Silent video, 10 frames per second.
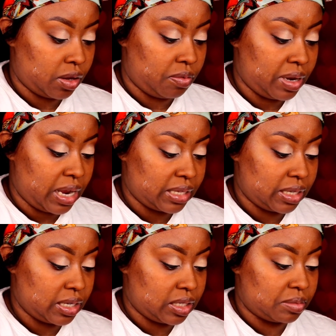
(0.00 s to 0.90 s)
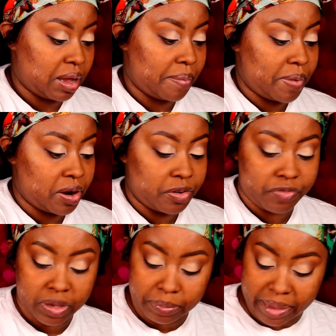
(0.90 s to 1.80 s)
When I say this is my
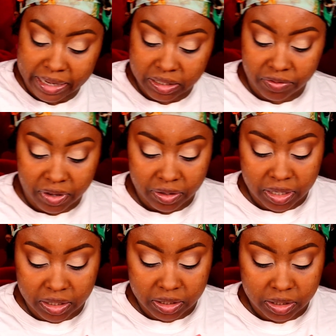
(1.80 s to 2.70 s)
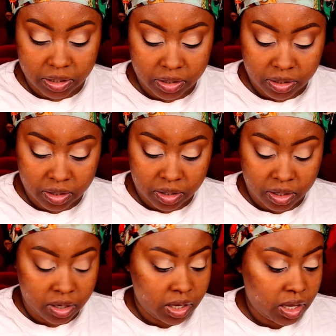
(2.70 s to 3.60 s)
perfect match of foundation,
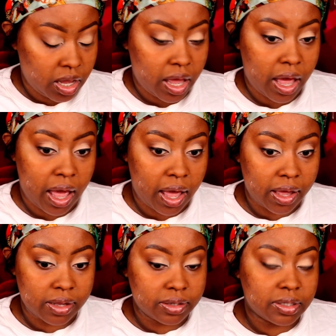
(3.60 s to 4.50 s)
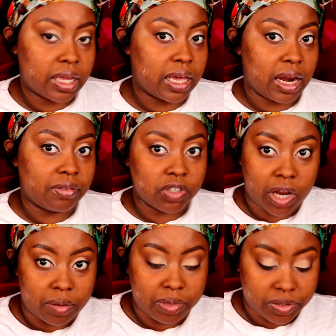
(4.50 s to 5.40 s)
and I've
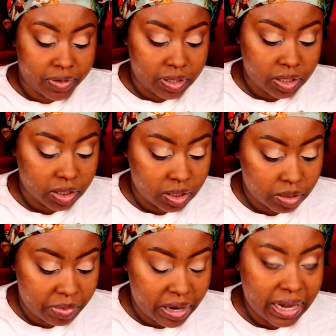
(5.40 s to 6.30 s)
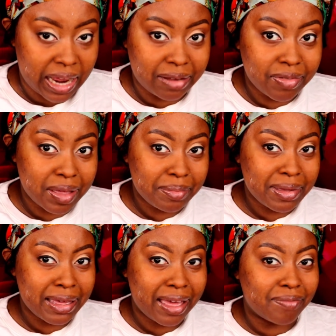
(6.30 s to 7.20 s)
tried a bunch of foundations, and none of them
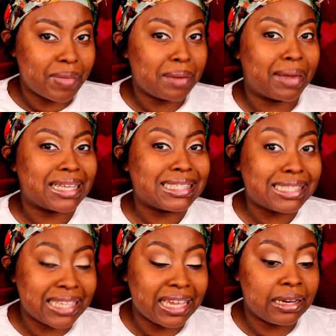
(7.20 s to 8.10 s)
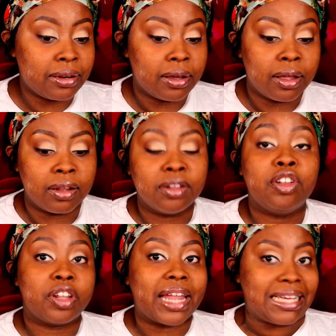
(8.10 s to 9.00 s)
have made my skin
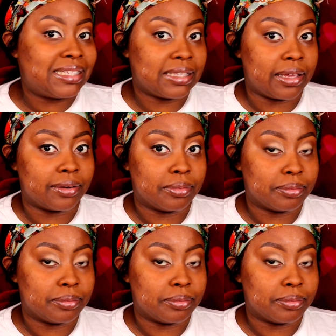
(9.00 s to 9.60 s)
look like skin.